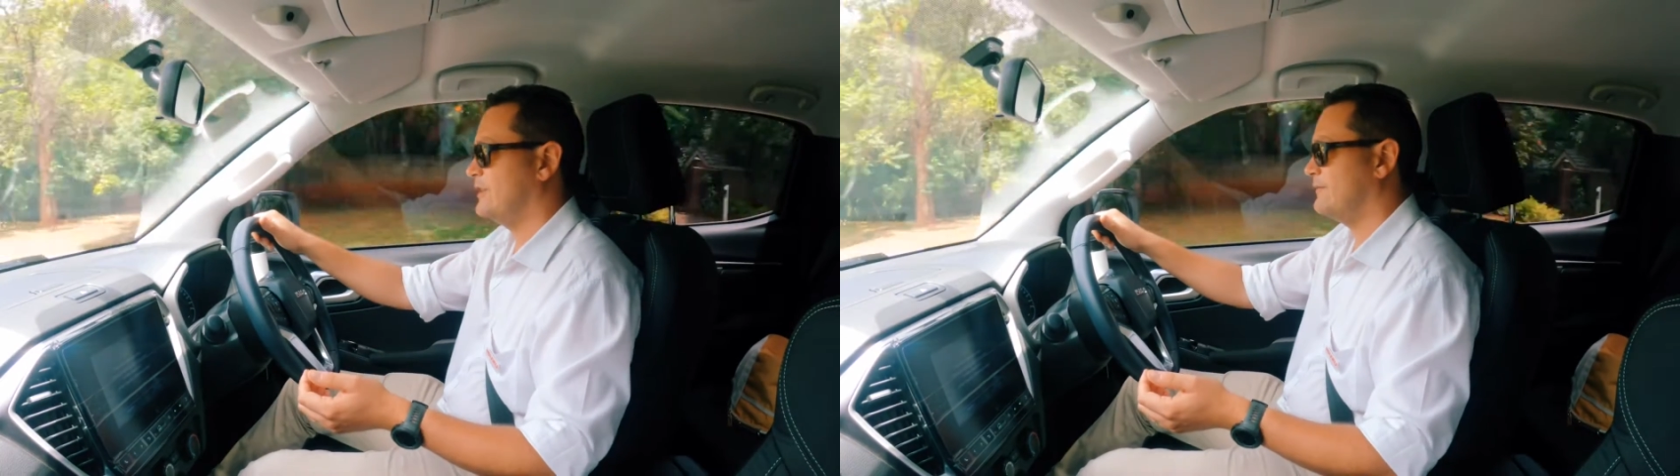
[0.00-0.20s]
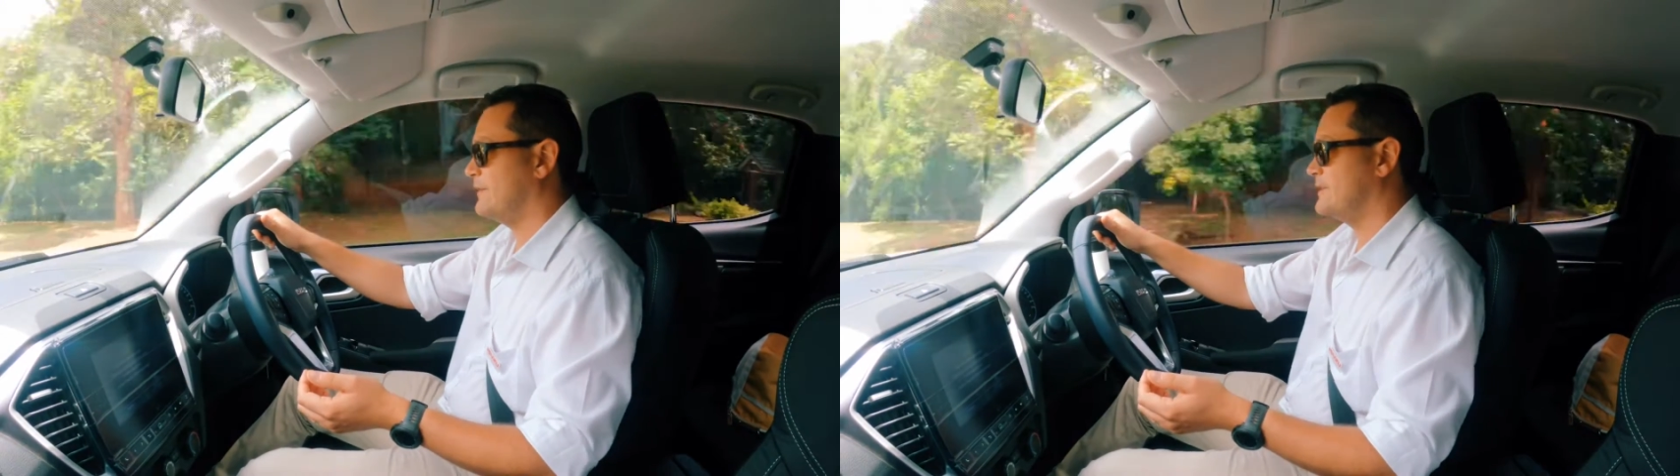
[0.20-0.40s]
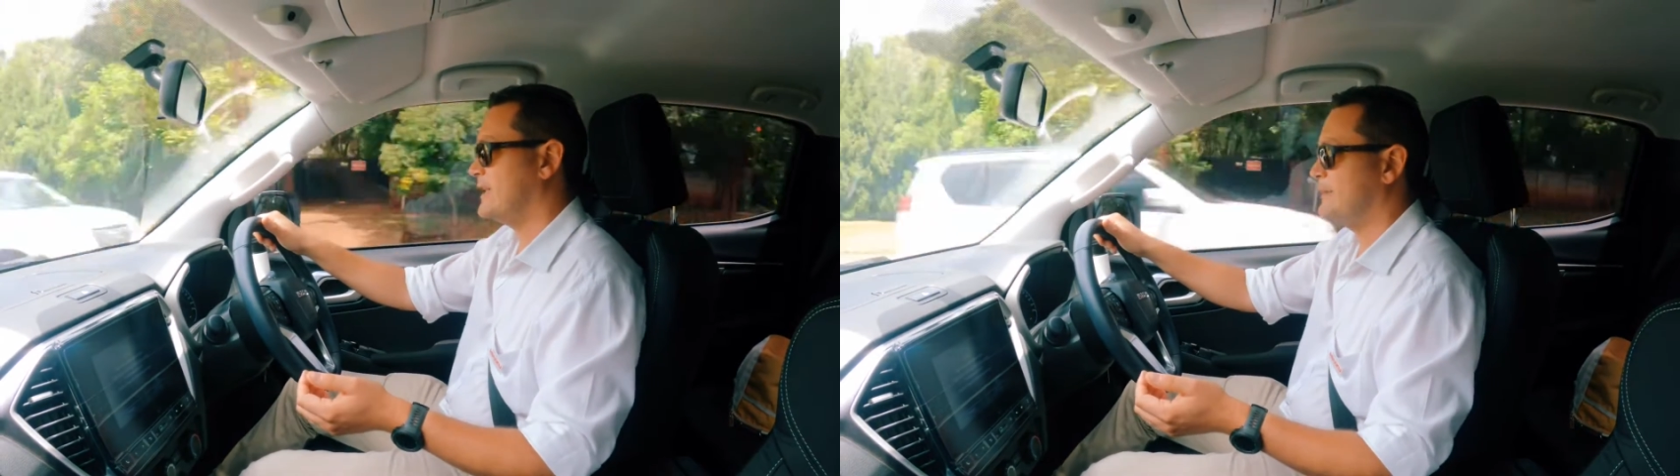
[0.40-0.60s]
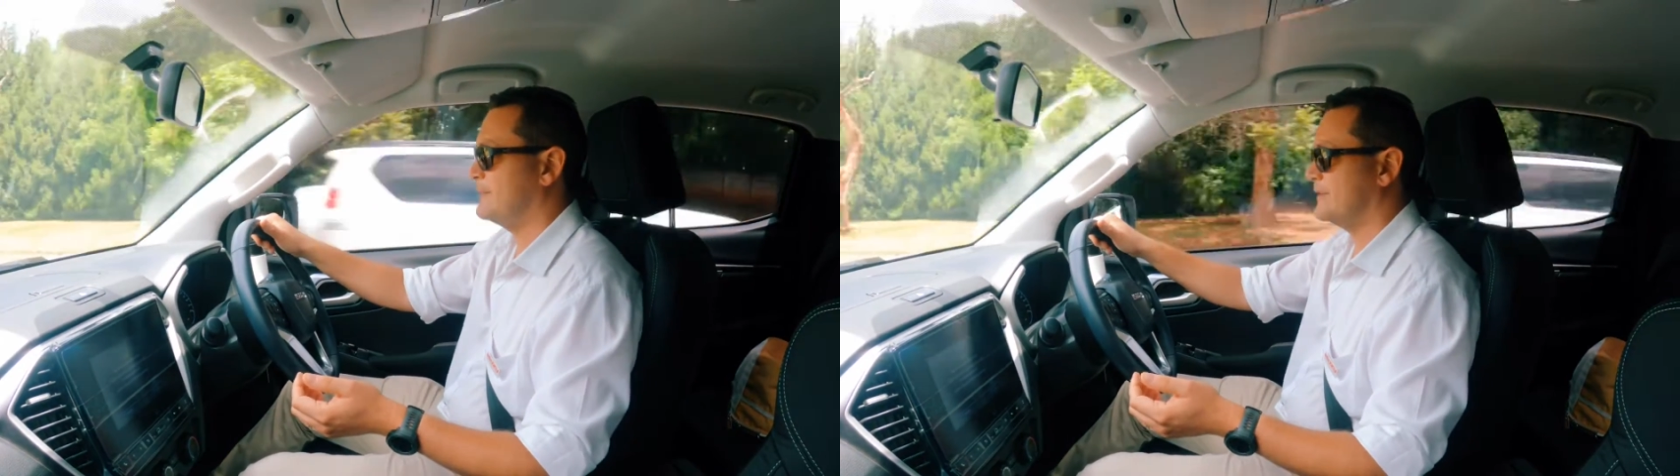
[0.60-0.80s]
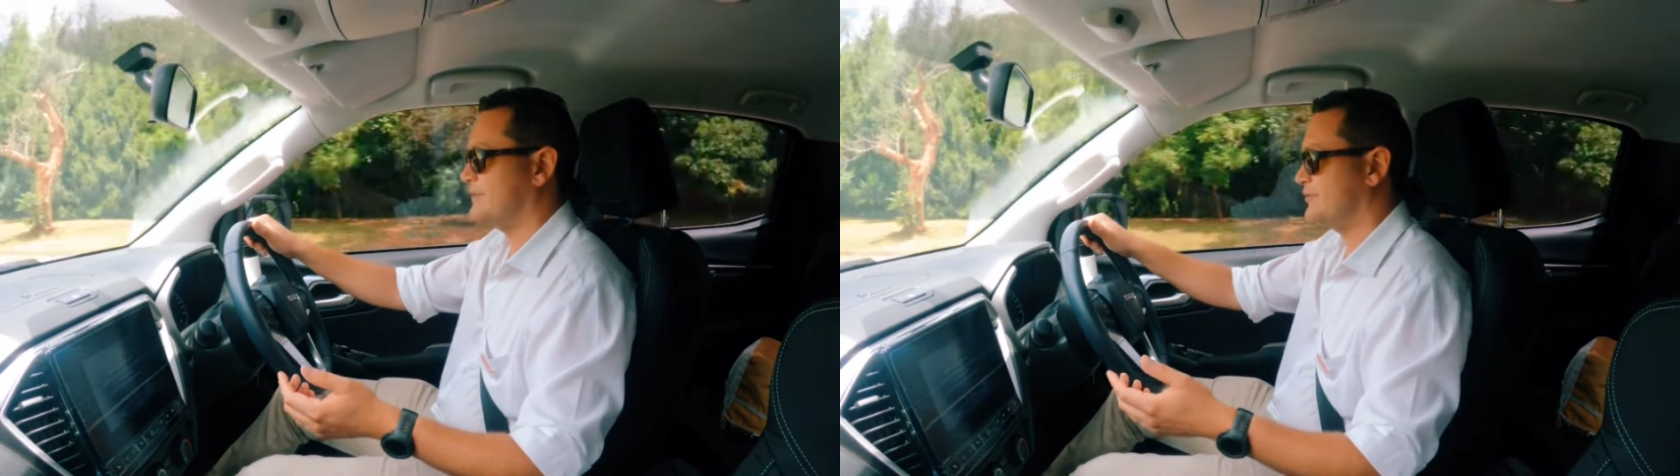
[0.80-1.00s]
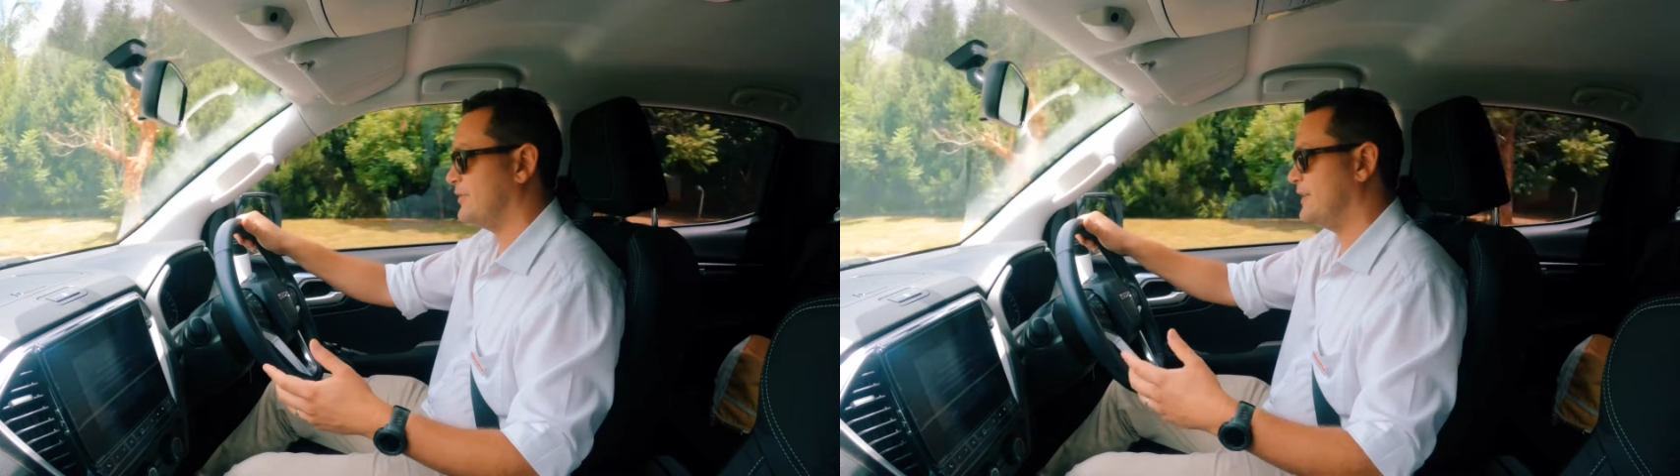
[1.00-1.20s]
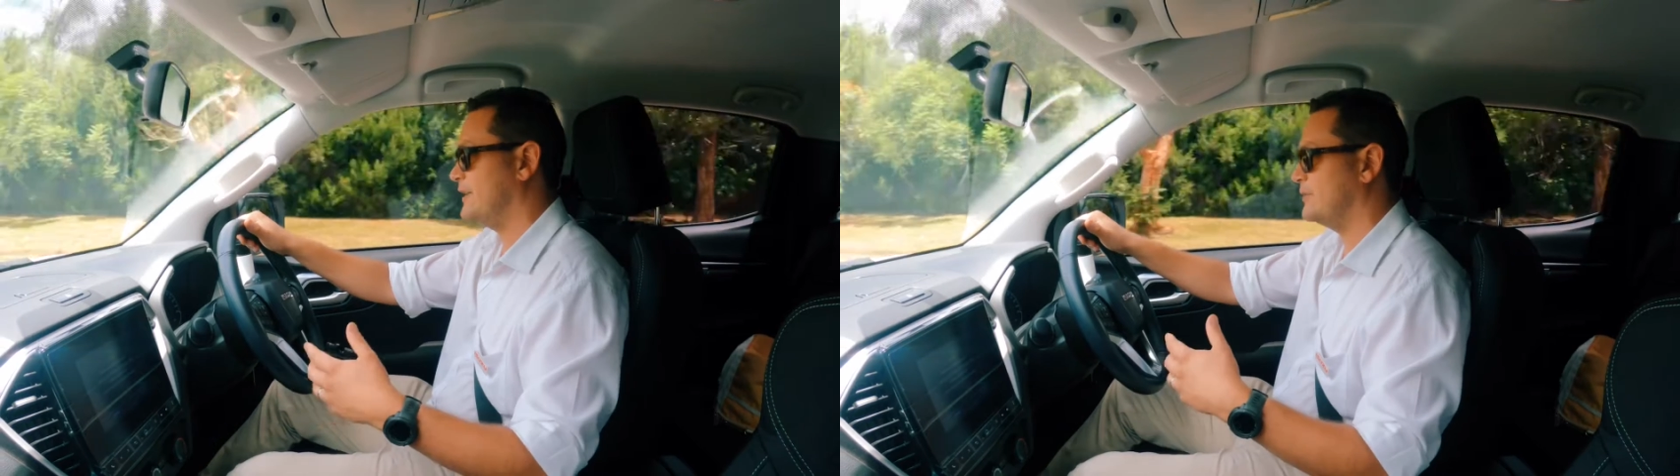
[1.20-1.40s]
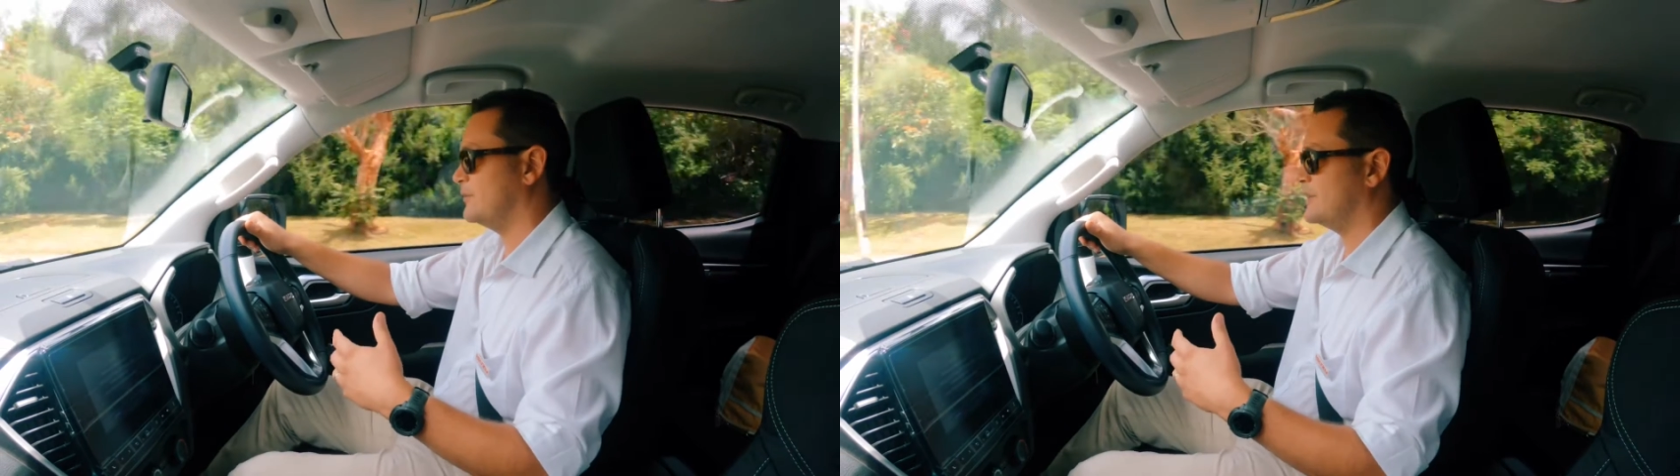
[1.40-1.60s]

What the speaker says: infotainment screen,